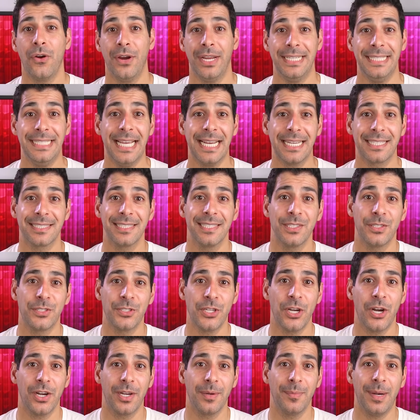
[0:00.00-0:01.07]
All right, next let's
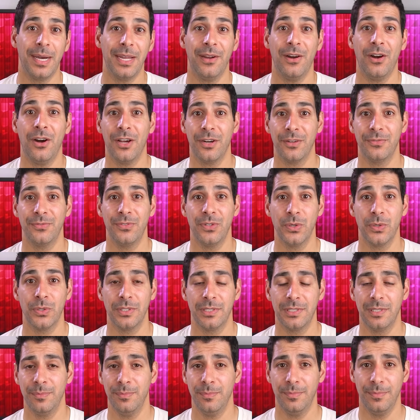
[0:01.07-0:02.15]
talk about
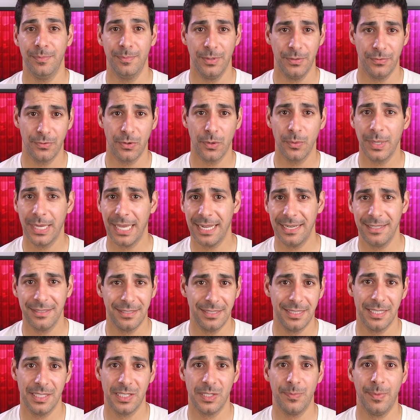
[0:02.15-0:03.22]
autofocus. And before we get
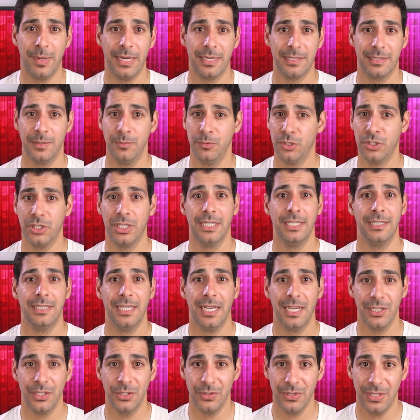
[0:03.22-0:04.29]
into the specs, I'm just gonna
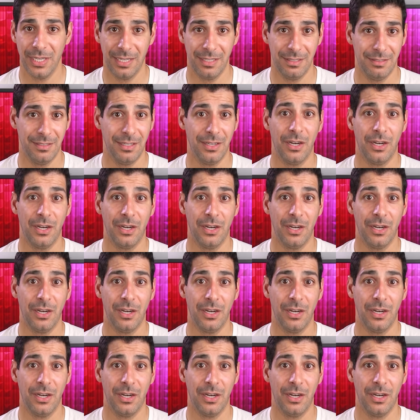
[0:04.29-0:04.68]
tell you that